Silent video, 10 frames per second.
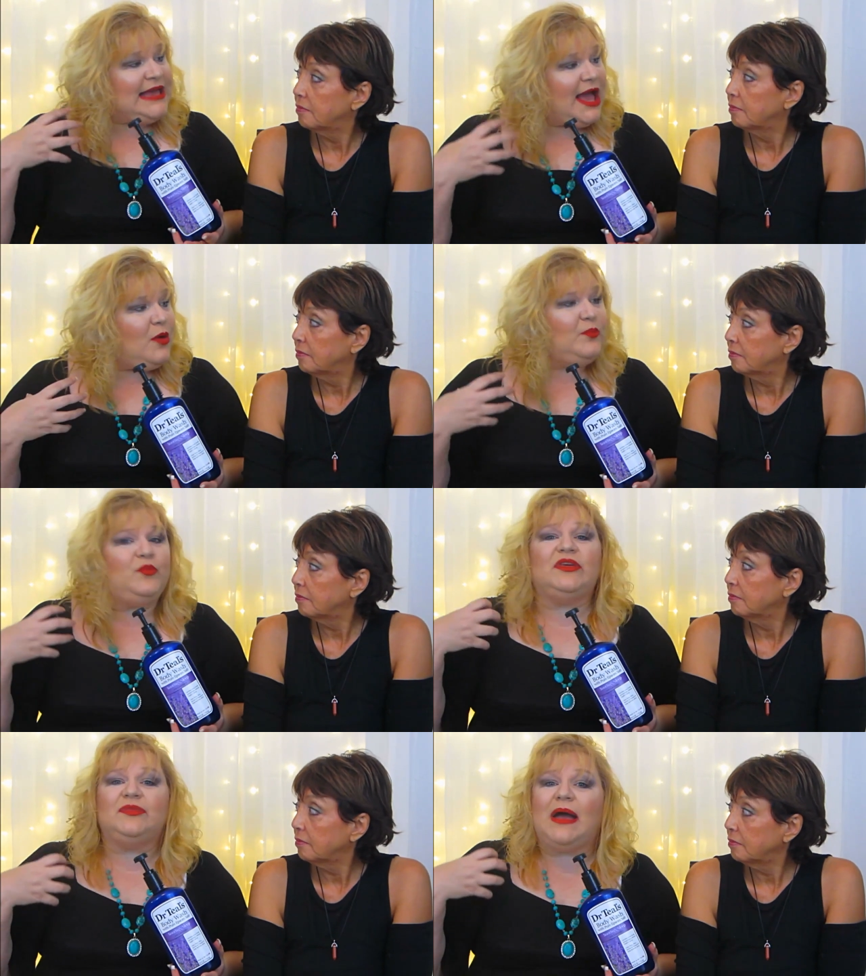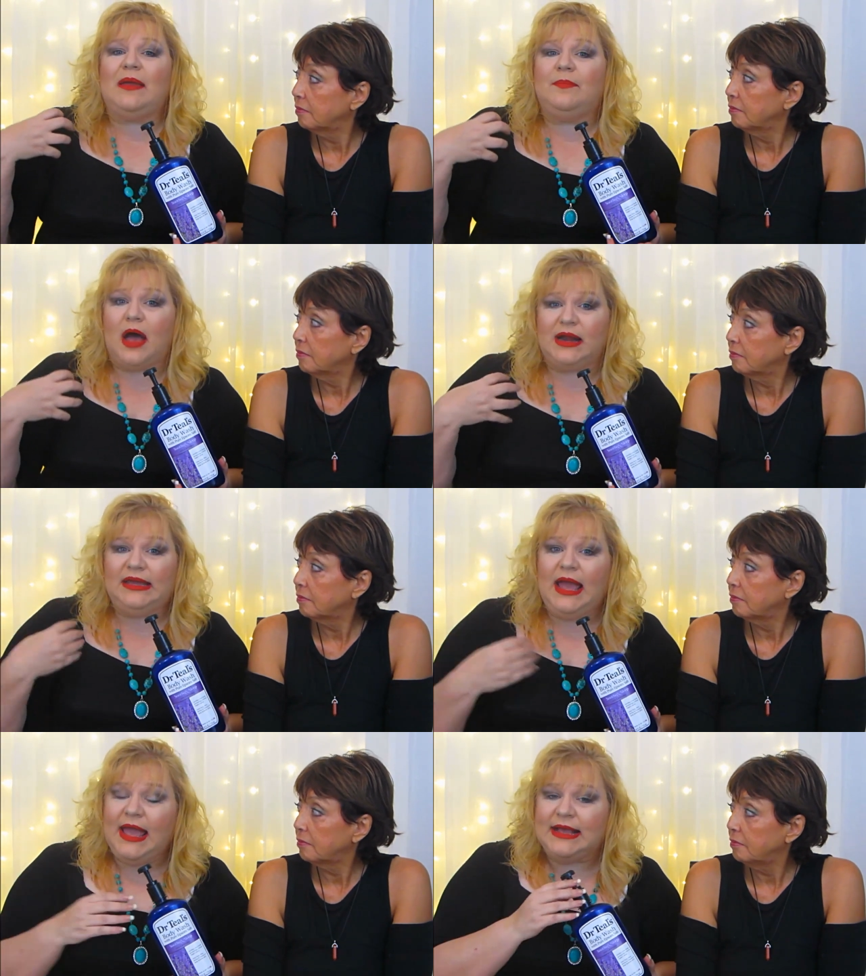Speaker 1: help with my body
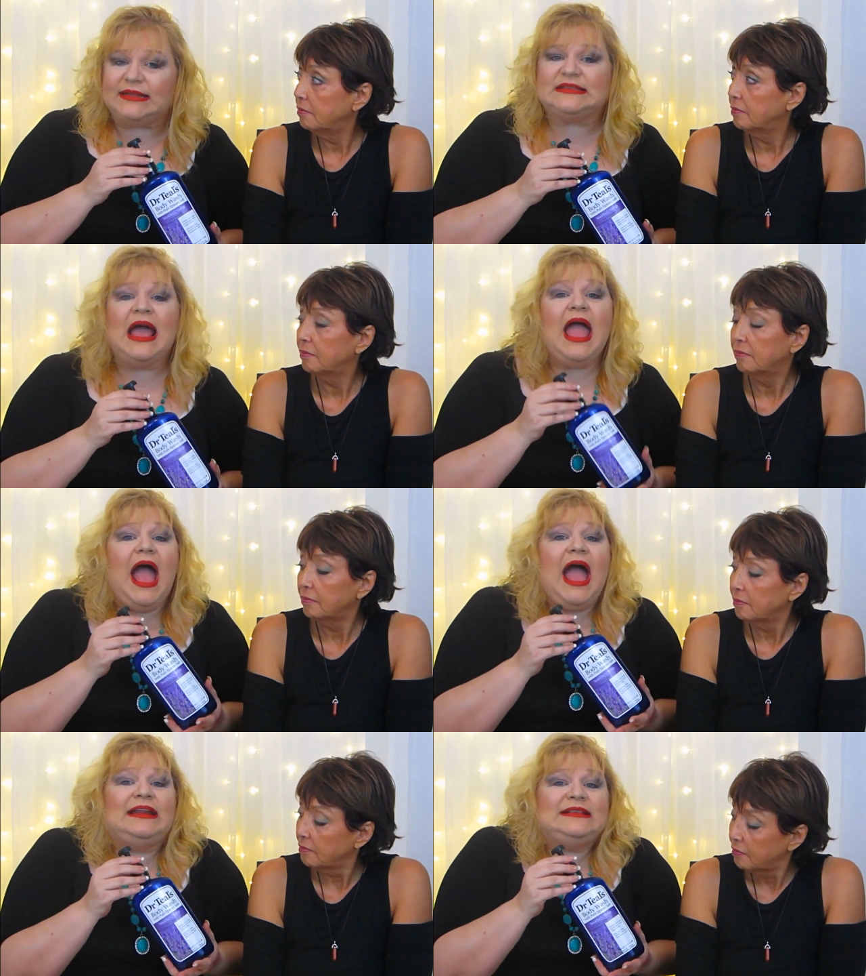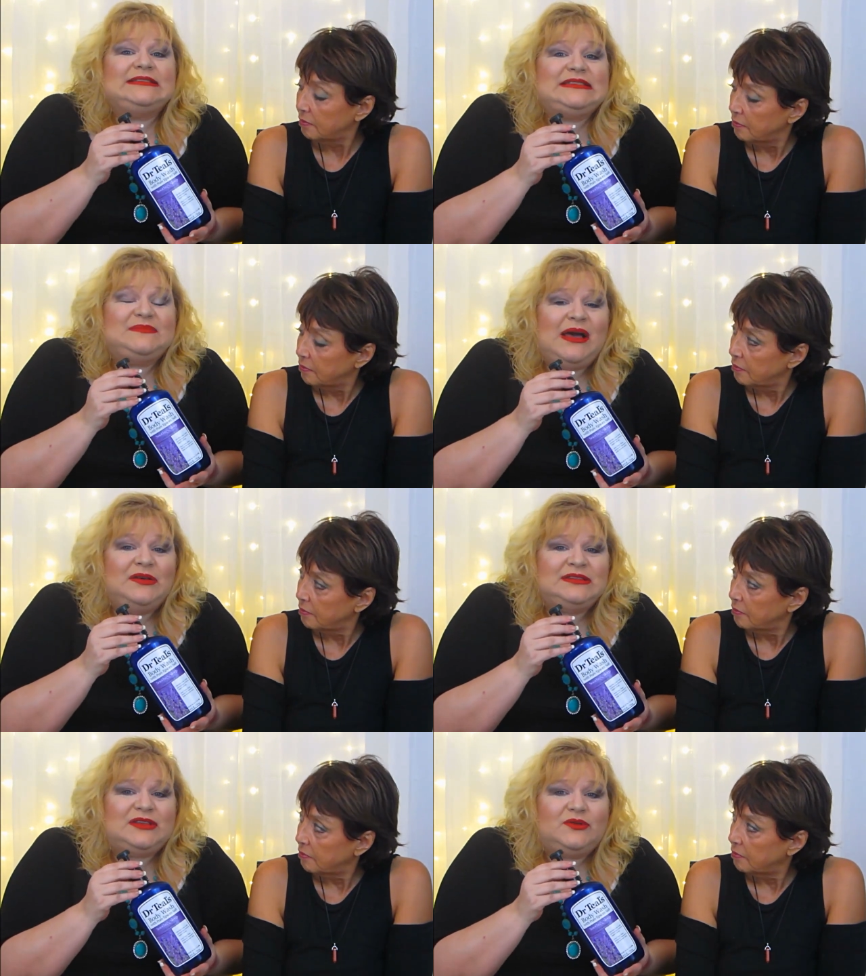aches, and it
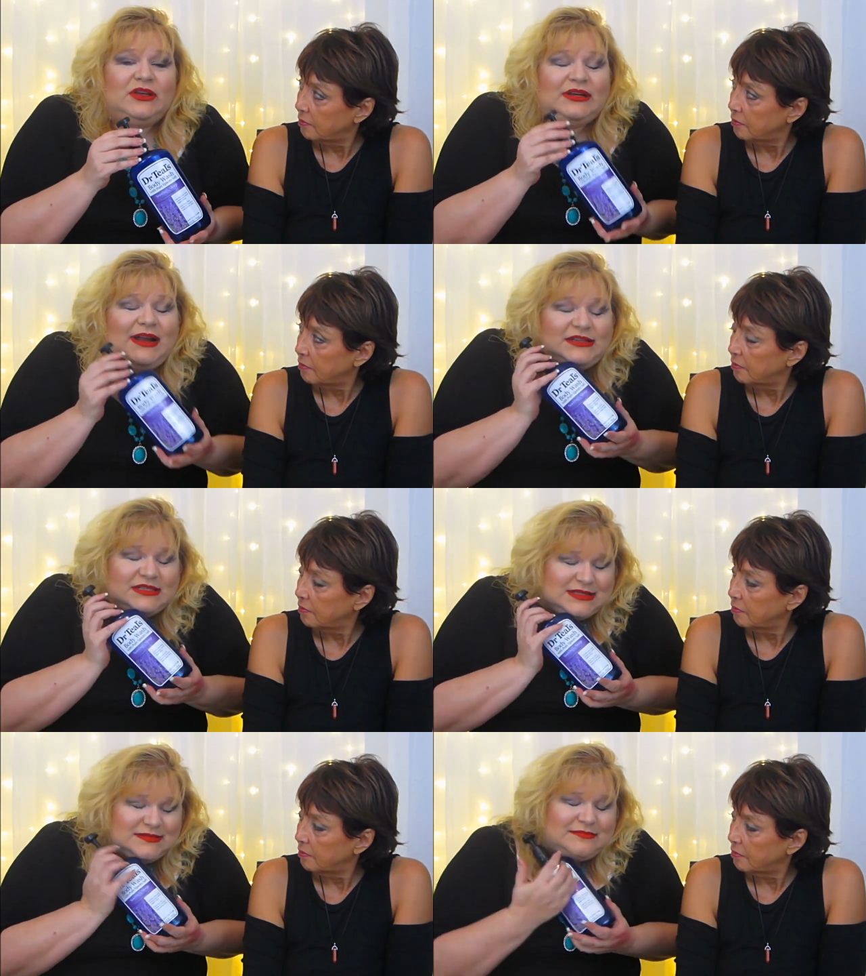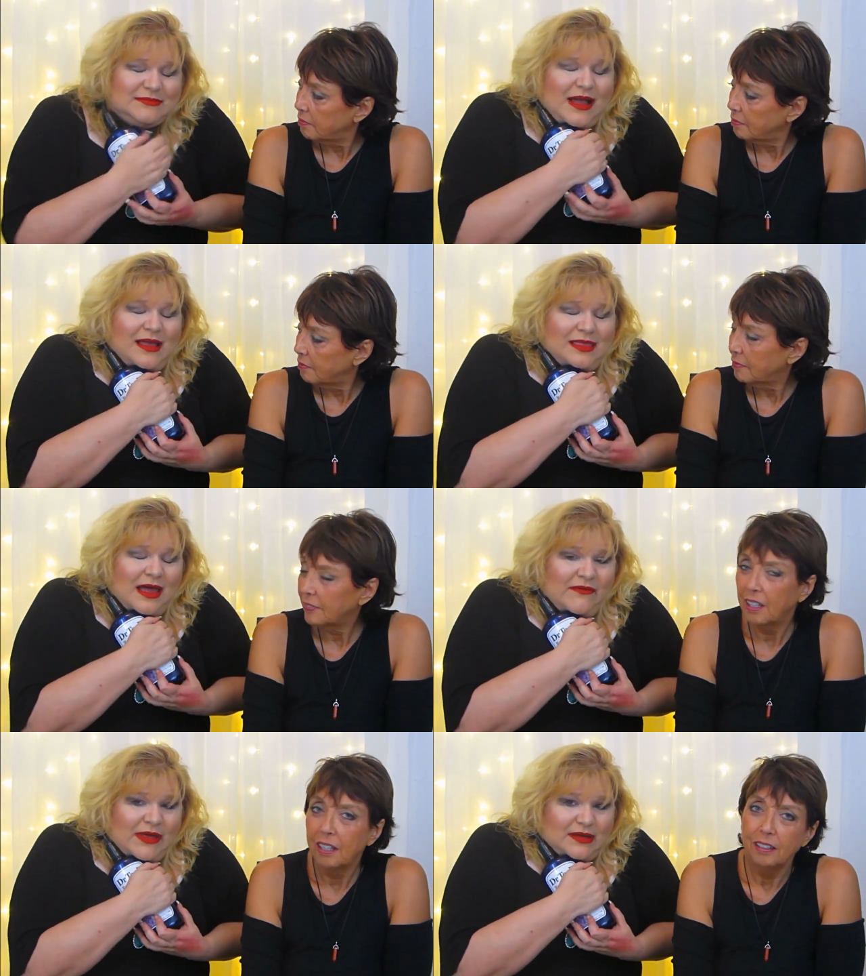smells so good, and I just, I
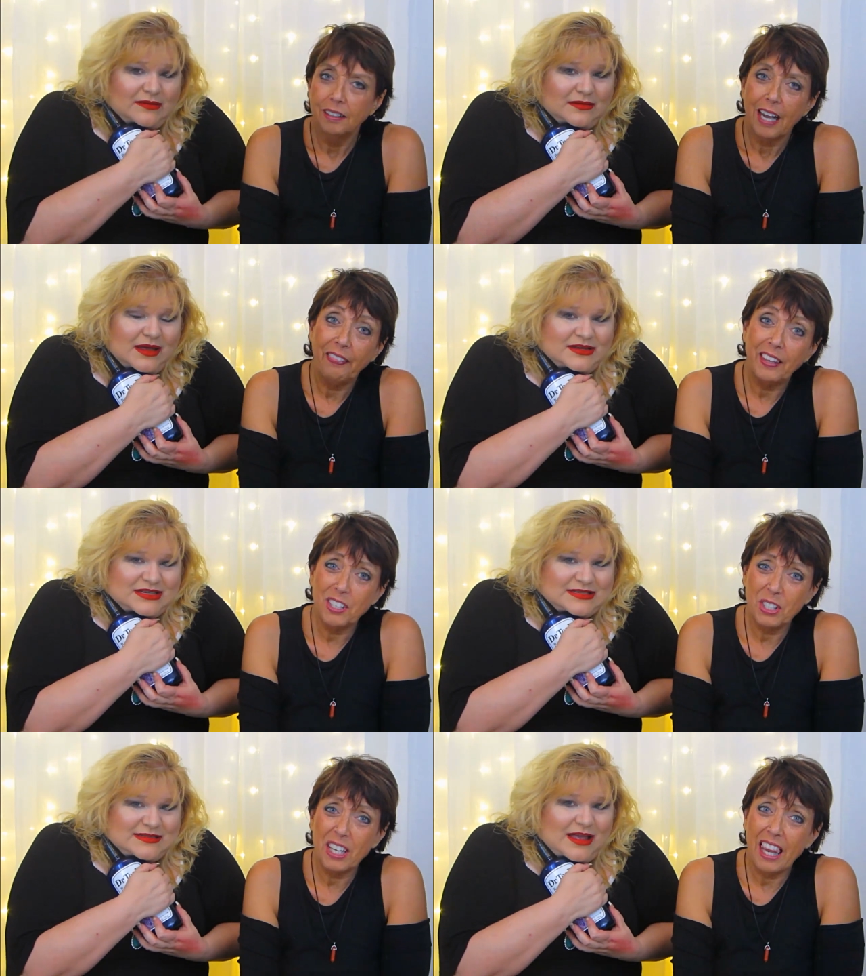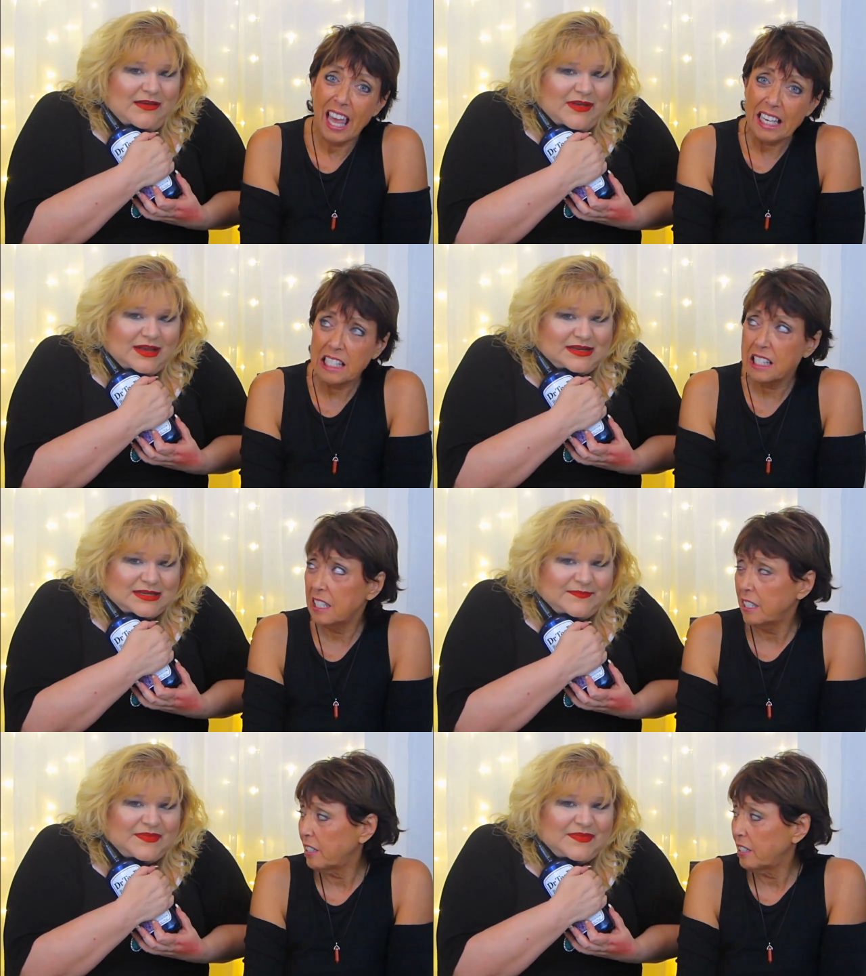love it. I,
Speaker 2: I just love it. it.